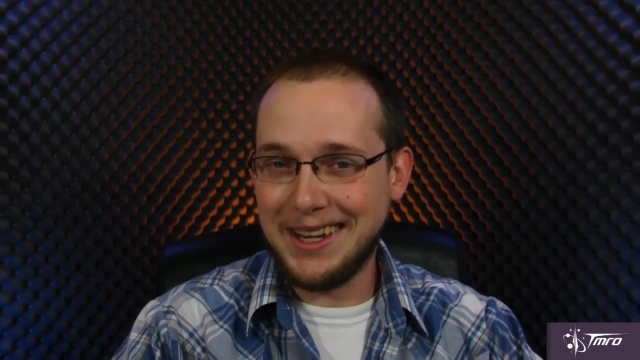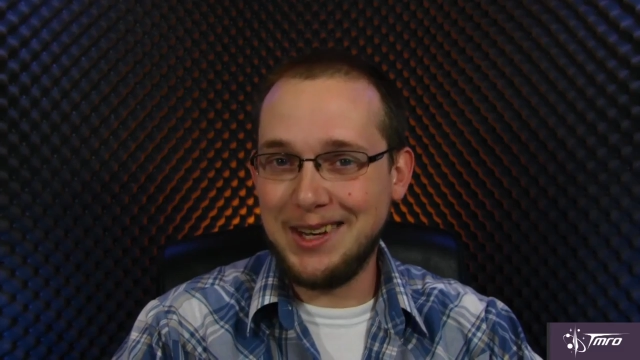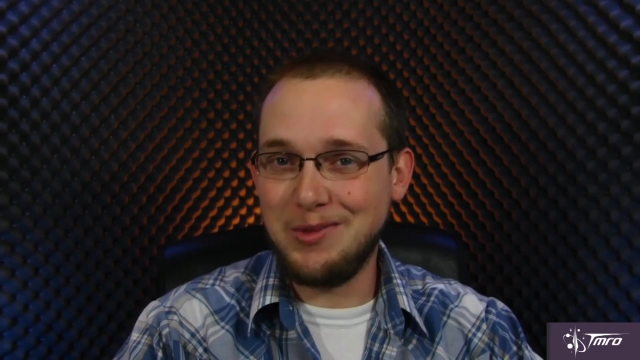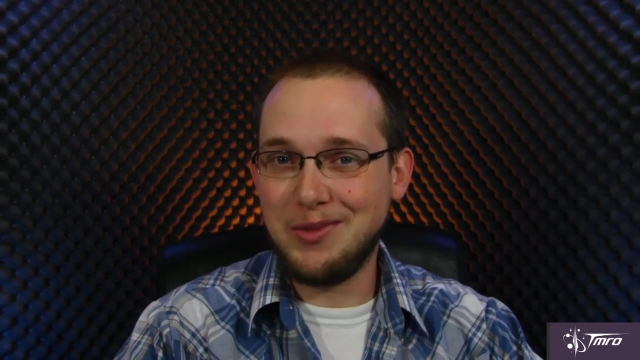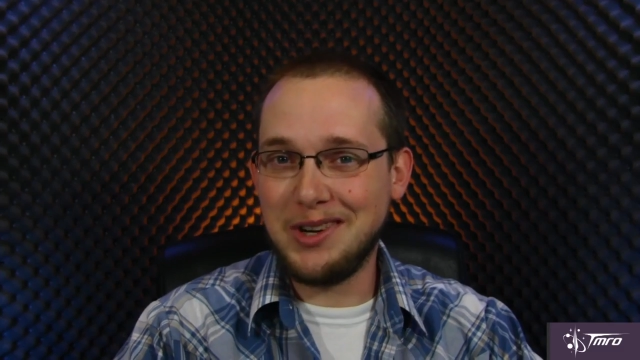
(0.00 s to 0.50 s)

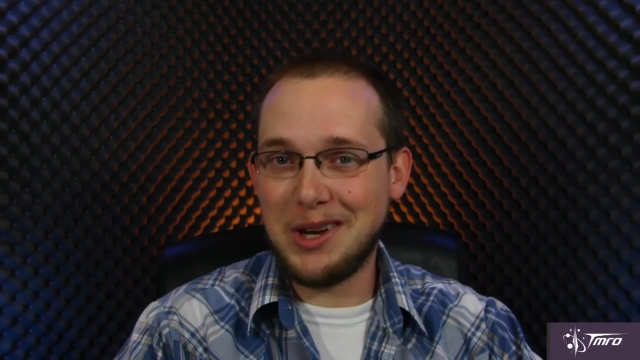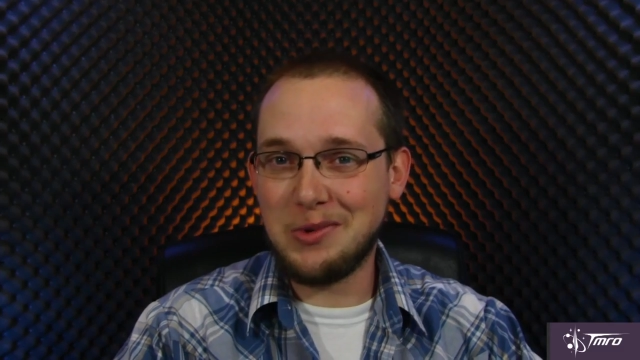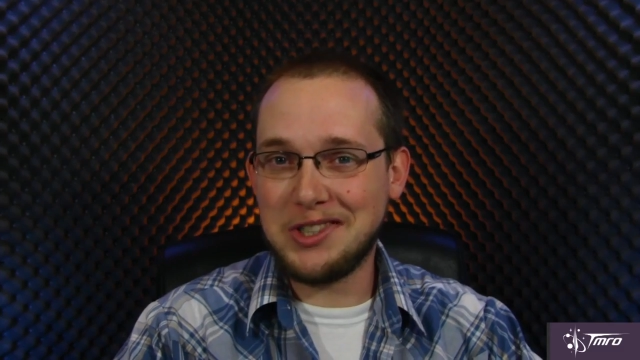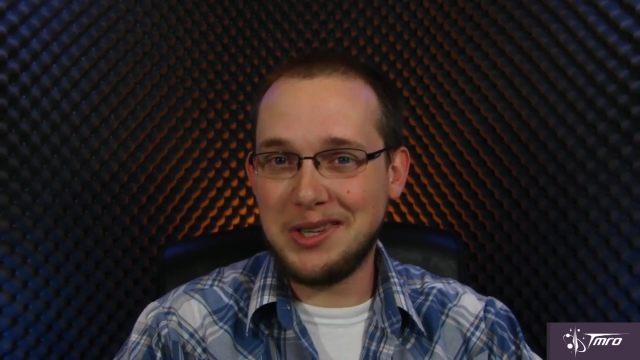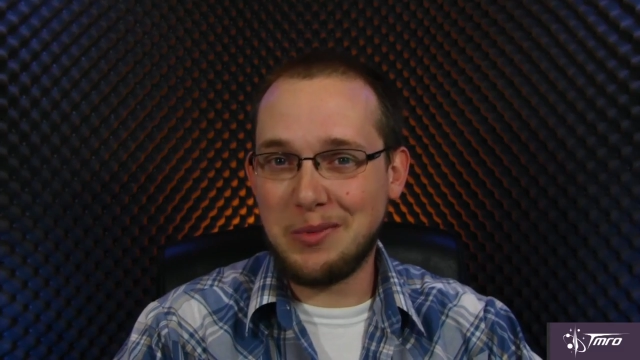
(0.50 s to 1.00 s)
Keep moving
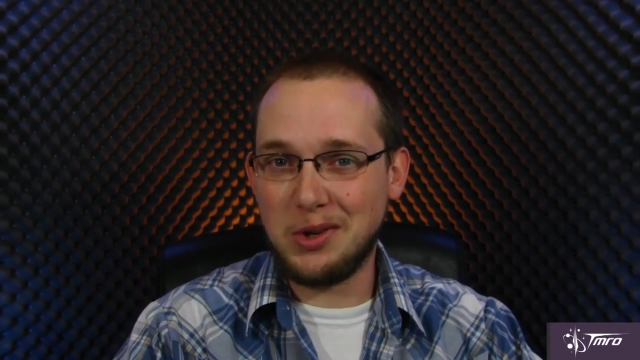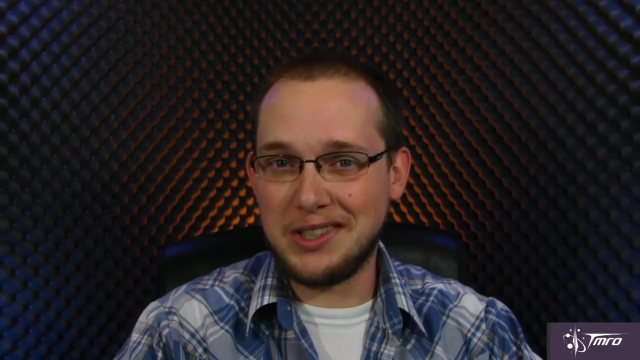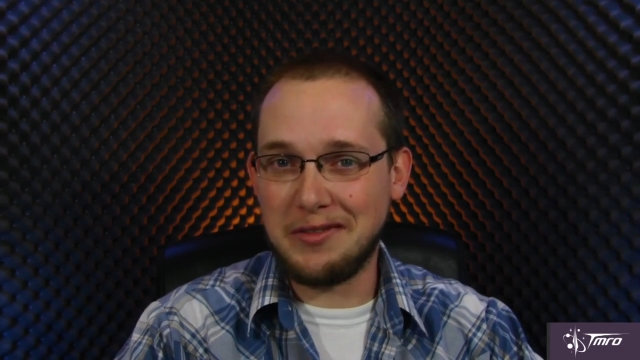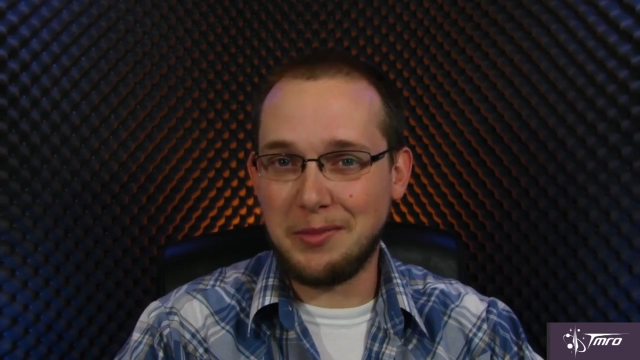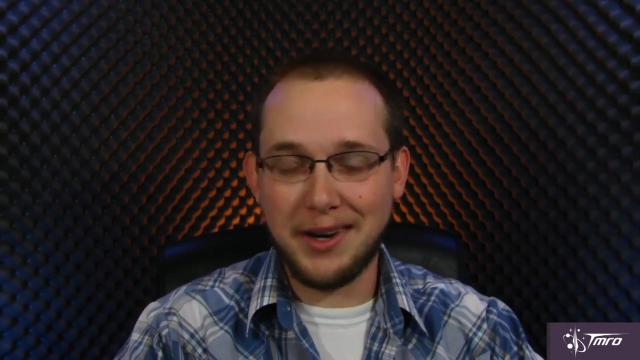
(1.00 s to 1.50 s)
onwards and
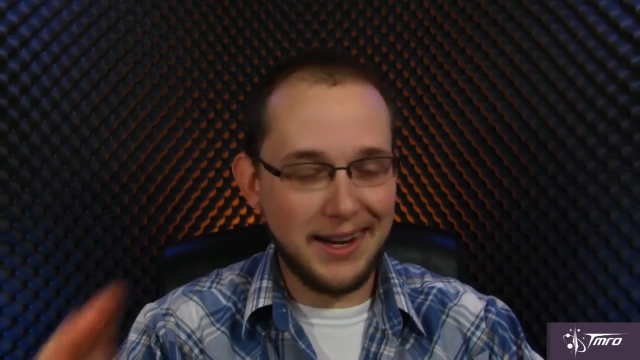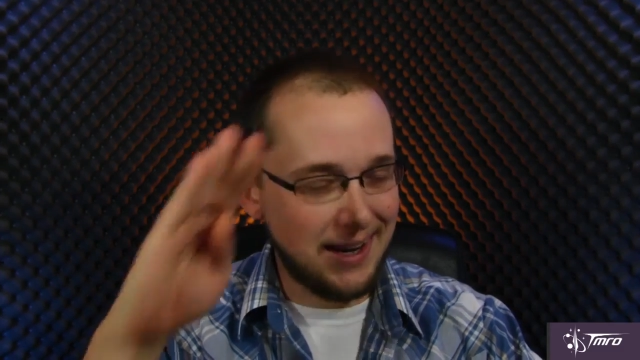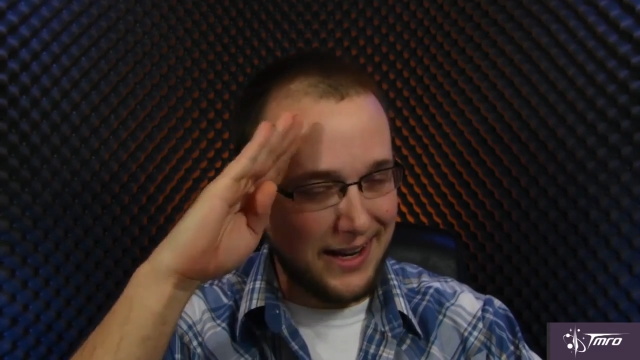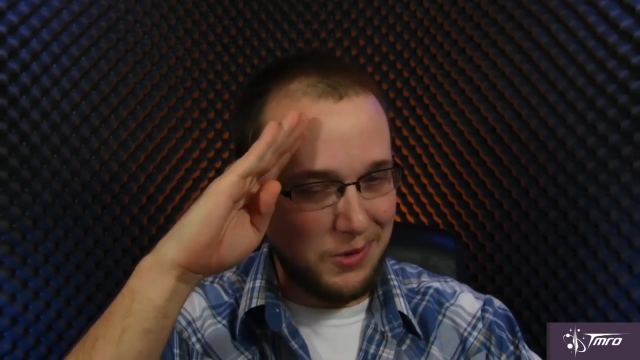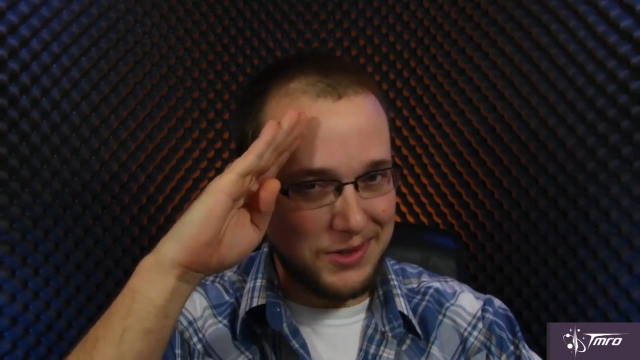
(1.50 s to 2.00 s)
upwards,
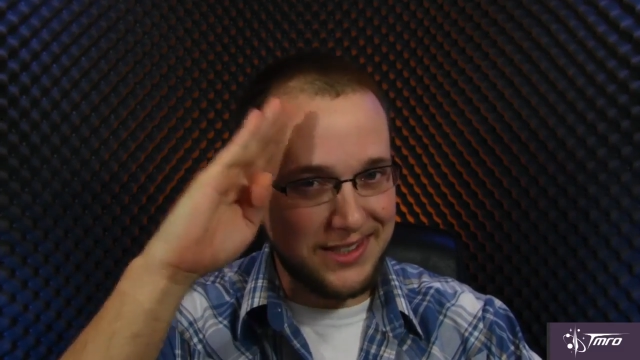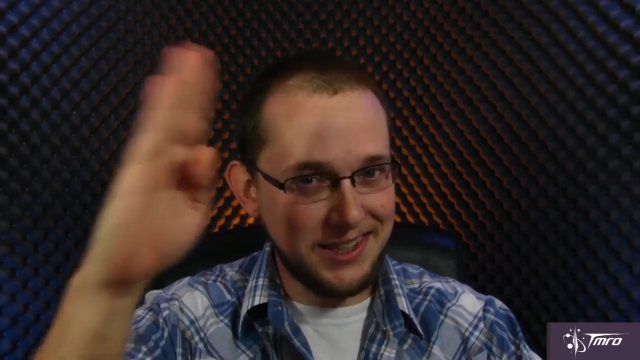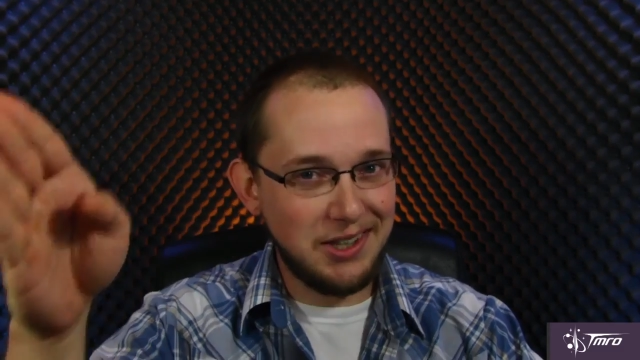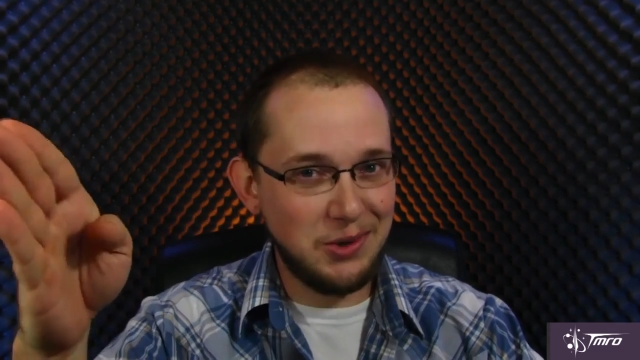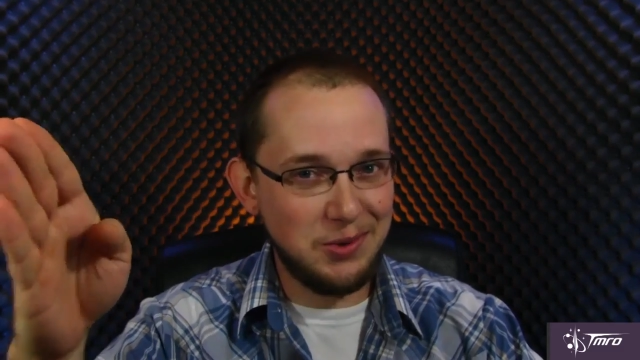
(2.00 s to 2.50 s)
everybody, and I will
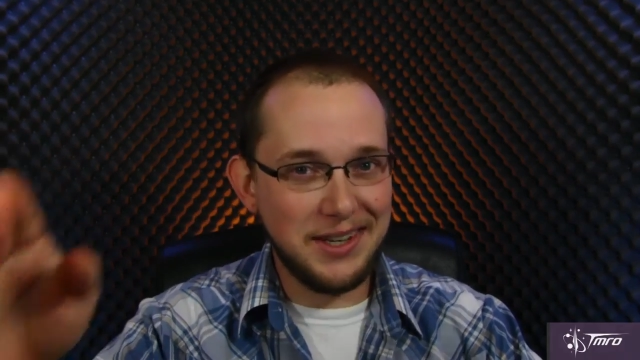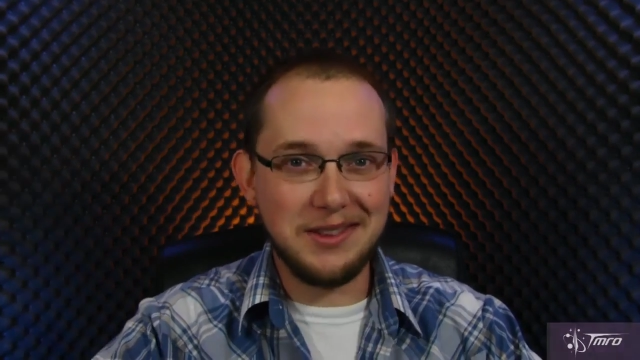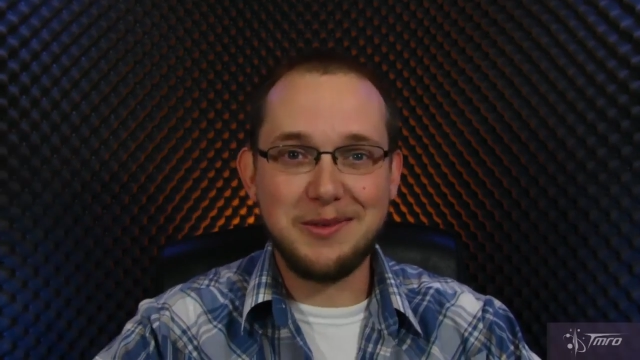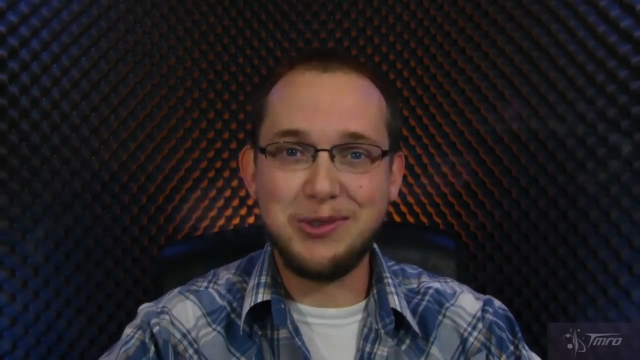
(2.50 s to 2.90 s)
see you in the